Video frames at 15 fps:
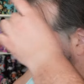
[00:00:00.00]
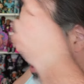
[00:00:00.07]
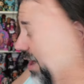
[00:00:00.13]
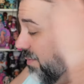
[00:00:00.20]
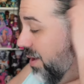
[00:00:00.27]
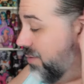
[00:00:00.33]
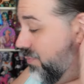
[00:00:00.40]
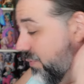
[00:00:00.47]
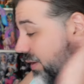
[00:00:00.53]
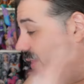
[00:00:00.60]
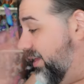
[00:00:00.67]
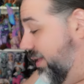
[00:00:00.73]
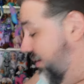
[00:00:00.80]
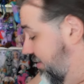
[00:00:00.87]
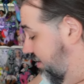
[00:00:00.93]
Um, I
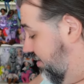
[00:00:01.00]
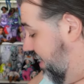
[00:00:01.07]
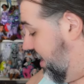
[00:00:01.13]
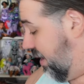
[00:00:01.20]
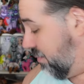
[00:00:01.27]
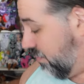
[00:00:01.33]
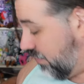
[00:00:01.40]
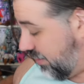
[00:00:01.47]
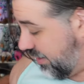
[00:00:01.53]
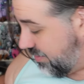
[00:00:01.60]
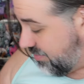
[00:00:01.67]
really like this set and I'm really